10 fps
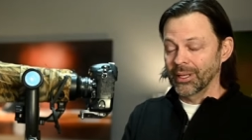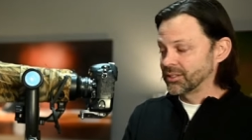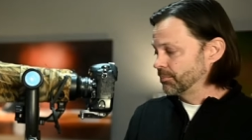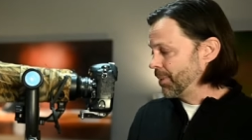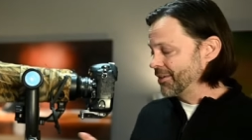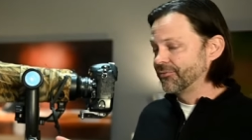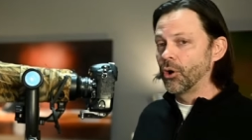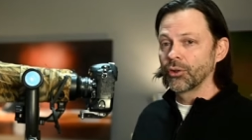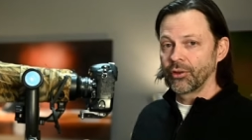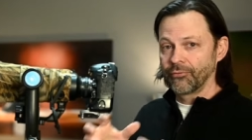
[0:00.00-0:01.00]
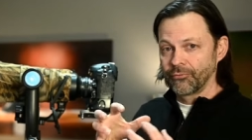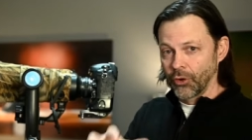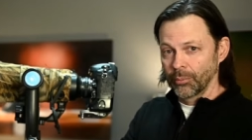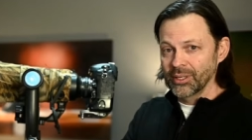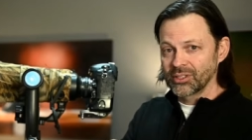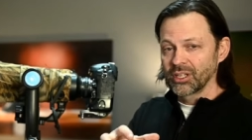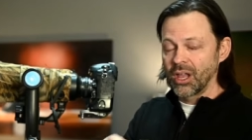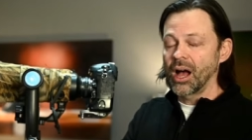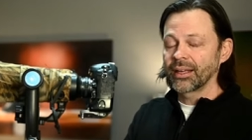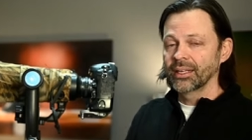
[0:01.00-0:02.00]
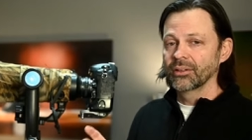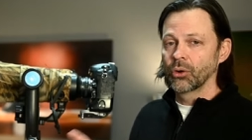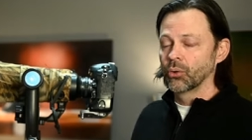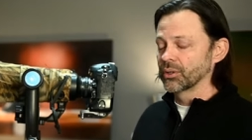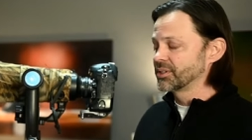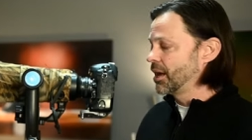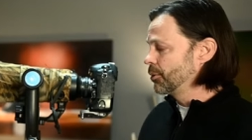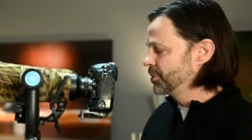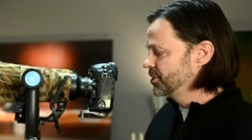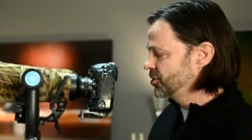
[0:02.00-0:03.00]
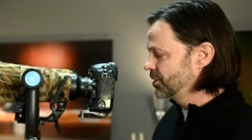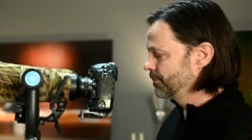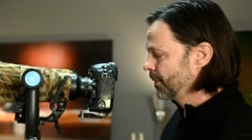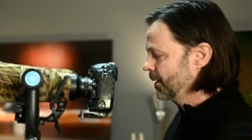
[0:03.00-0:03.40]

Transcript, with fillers: It's by far the firmest locking in the horizontal position.